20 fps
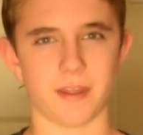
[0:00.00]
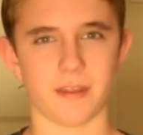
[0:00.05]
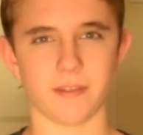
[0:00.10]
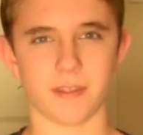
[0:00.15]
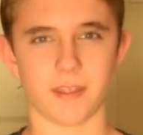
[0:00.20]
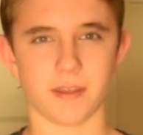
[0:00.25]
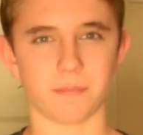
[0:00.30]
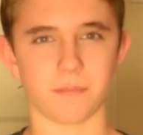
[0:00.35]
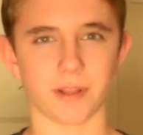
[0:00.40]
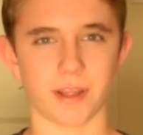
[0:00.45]

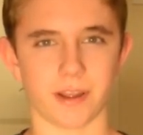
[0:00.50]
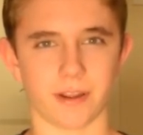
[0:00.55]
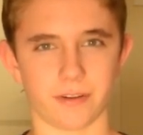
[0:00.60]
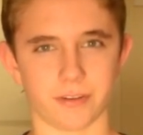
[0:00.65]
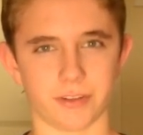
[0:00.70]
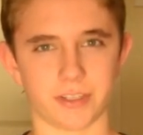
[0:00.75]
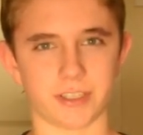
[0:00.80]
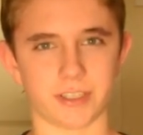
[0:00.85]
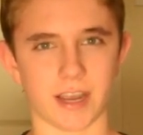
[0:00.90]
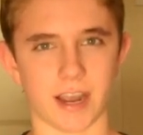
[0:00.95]
You can tell that
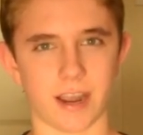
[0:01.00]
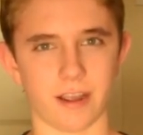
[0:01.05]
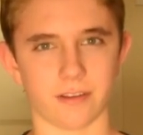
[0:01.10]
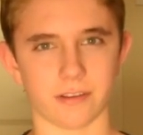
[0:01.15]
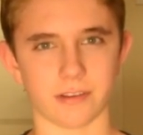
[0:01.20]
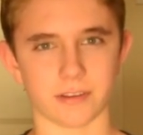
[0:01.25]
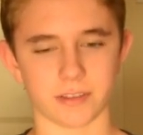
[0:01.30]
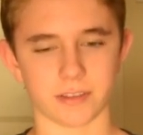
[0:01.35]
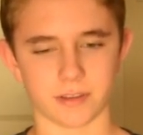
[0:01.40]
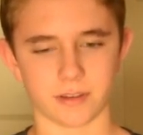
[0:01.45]
they both
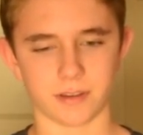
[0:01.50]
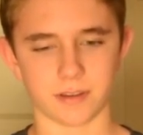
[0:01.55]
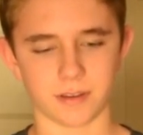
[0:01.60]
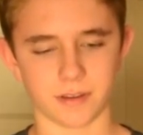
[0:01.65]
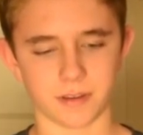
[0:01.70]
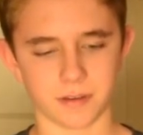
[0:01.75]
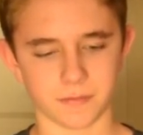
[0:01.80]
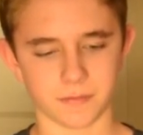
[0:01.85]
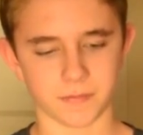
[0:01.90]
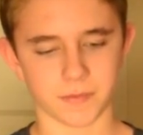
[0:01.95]
fit the
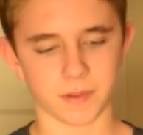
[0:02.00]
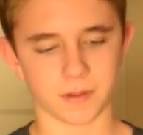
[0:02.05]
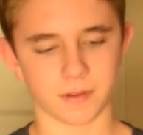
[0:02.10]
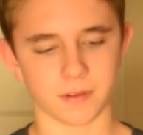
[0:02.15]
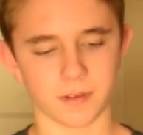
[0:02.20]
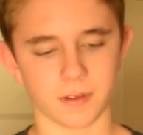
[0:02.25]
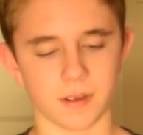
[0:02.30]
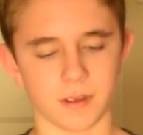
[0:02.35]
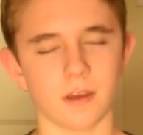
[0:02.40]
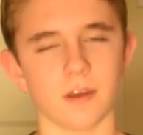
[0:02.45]
player's
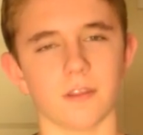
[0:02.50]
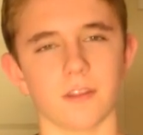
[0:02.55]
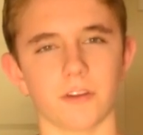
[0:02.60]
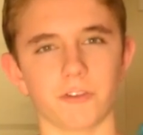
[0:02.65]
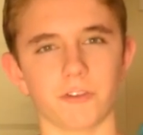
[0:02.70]
styles.